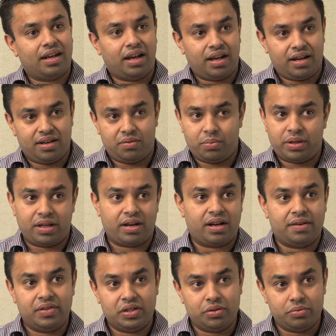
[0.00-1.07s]
And without
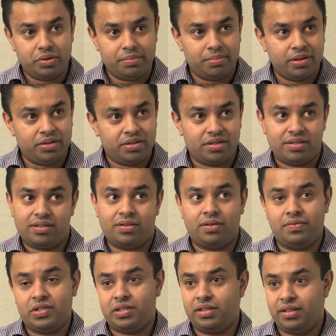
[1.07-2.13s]
having to repurchase,
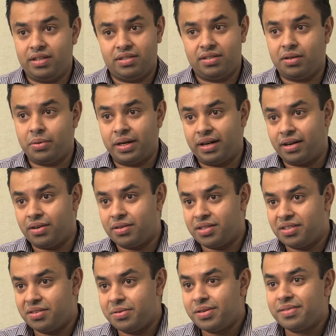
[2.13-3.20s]
obviously there's no added
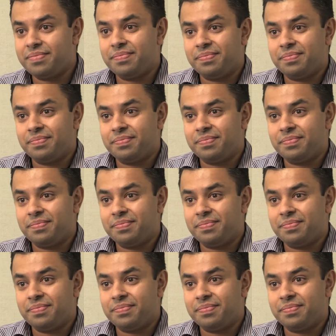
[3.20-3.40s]
cost to it